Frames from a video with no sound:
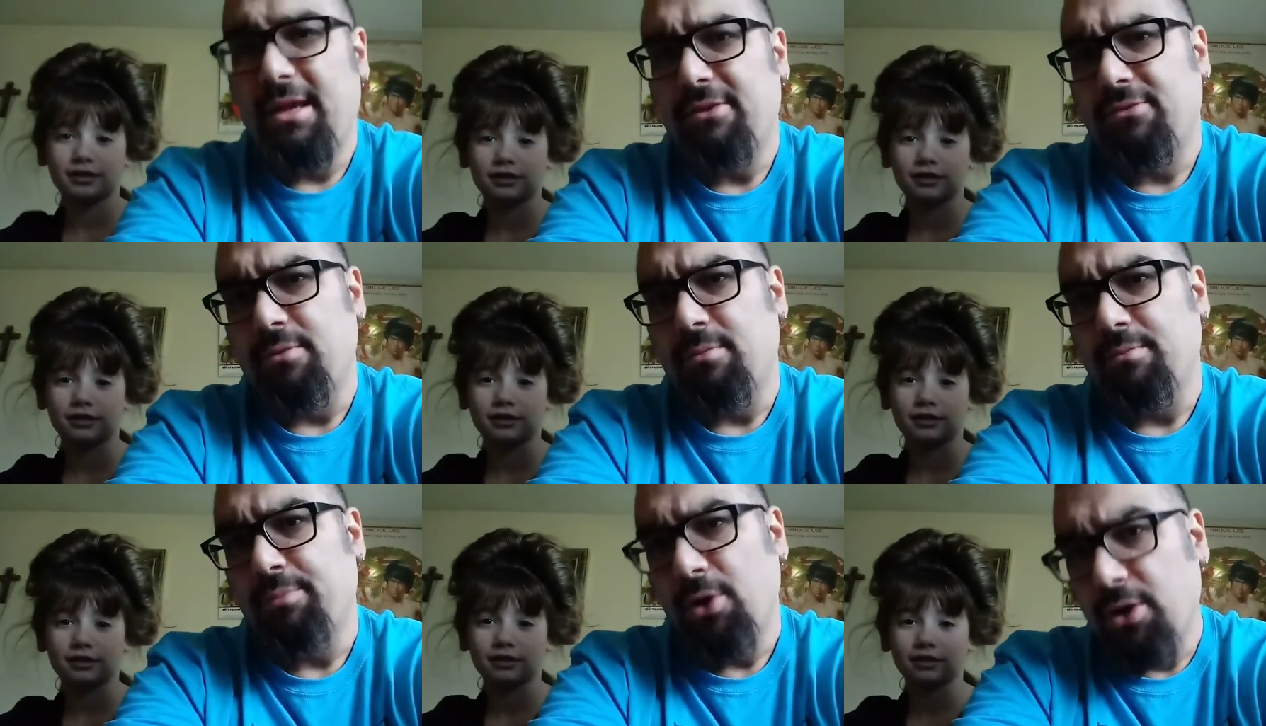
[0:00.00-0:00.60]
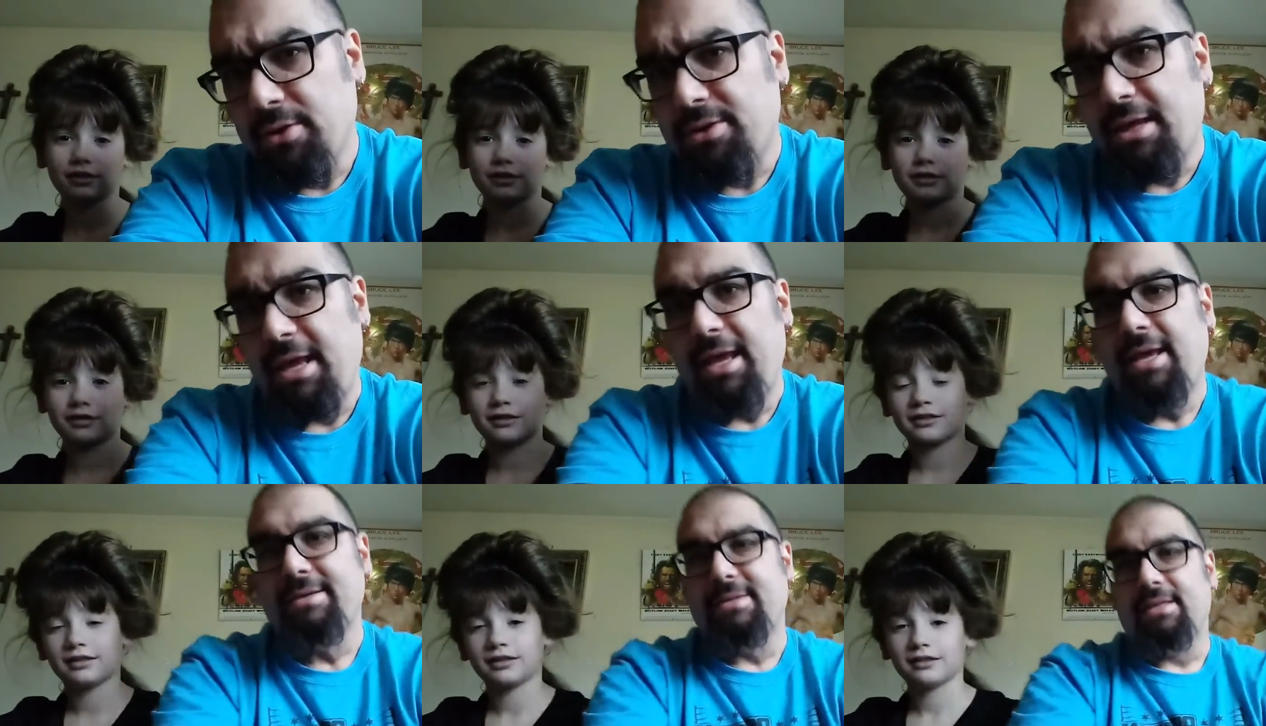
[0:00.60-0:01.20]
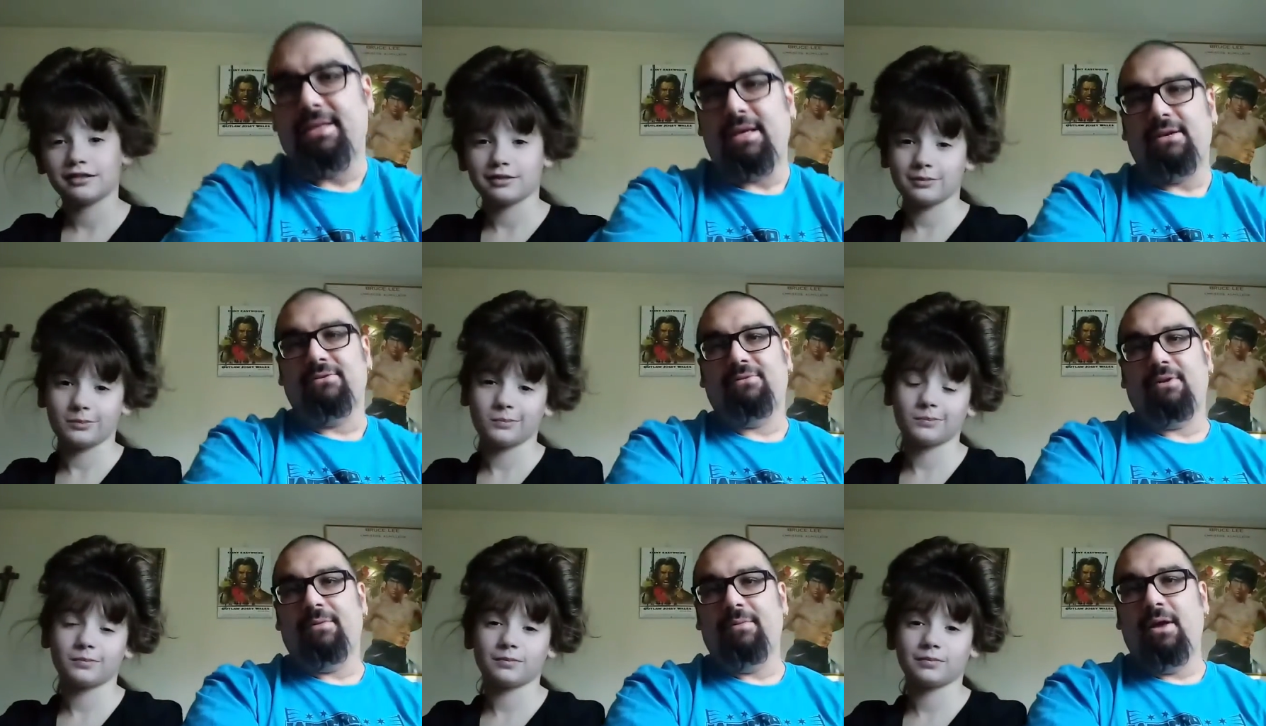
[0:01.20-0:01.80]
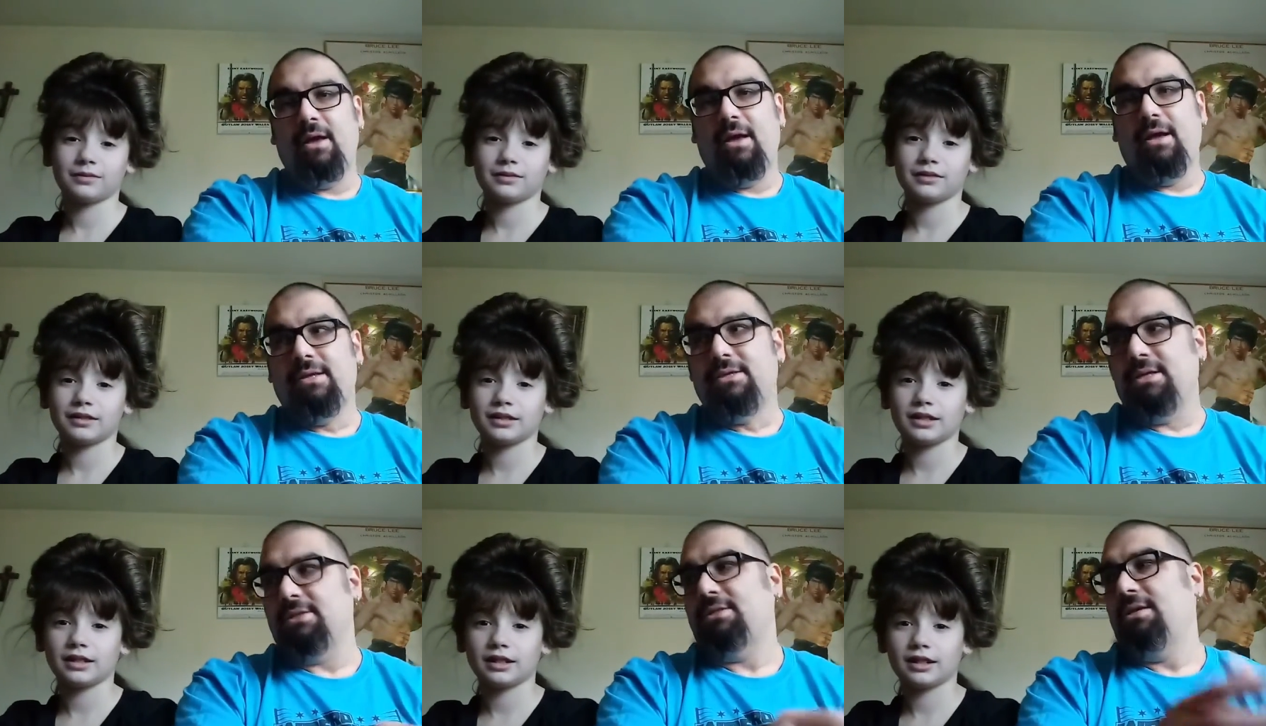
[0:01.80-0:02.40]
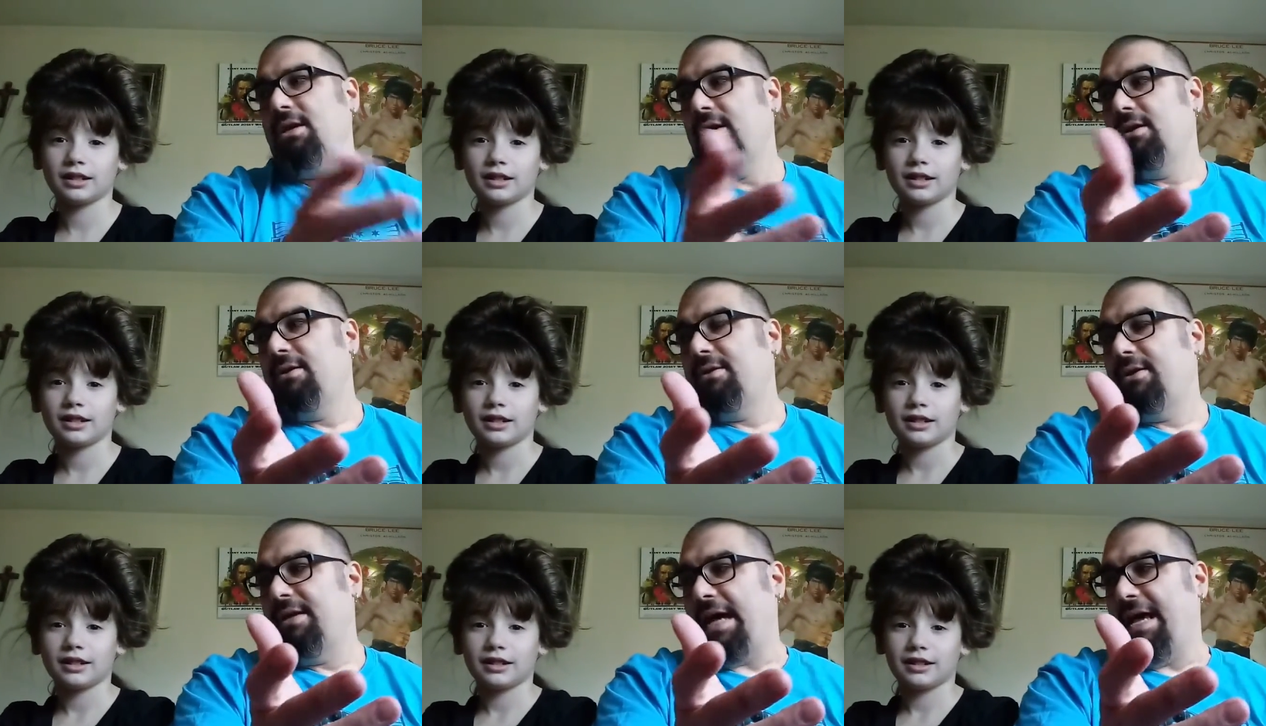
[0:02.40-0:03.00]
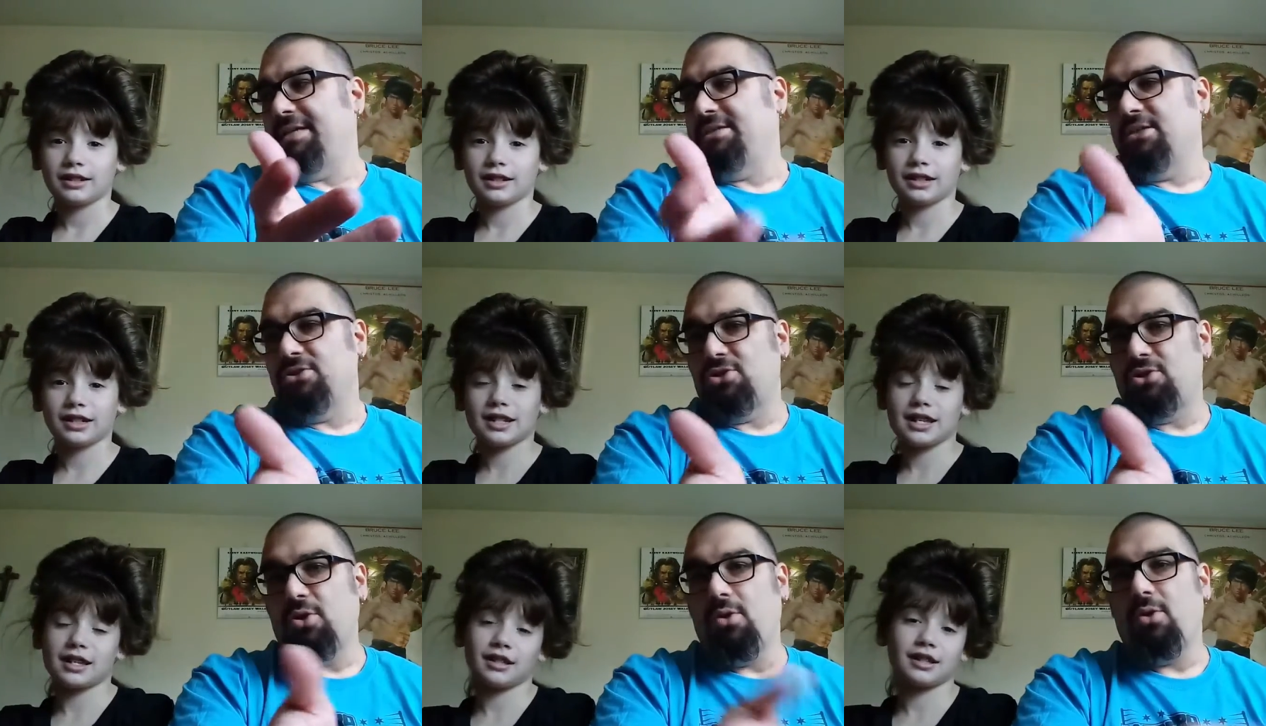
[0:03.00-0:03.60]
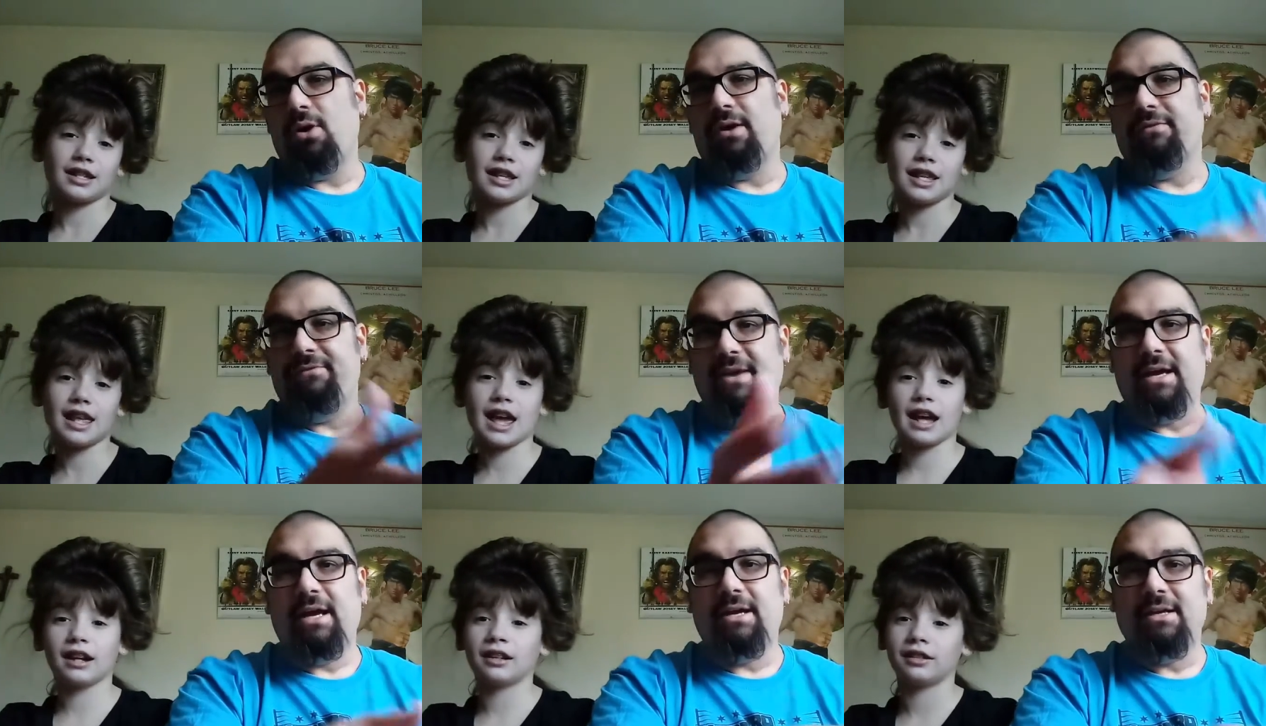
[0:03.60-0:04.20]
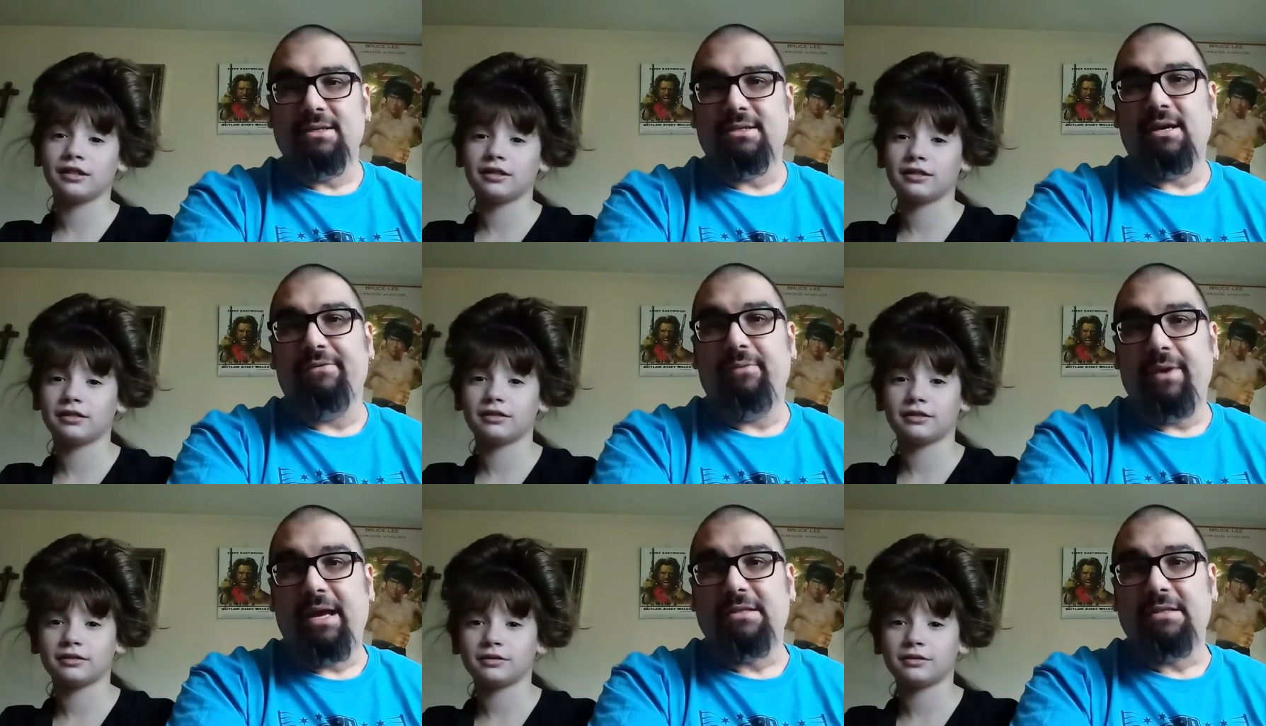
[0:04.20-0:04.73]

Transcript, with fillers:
Speaker 1: things from birthdays and things from just guys in the store and fig hunting and stuff.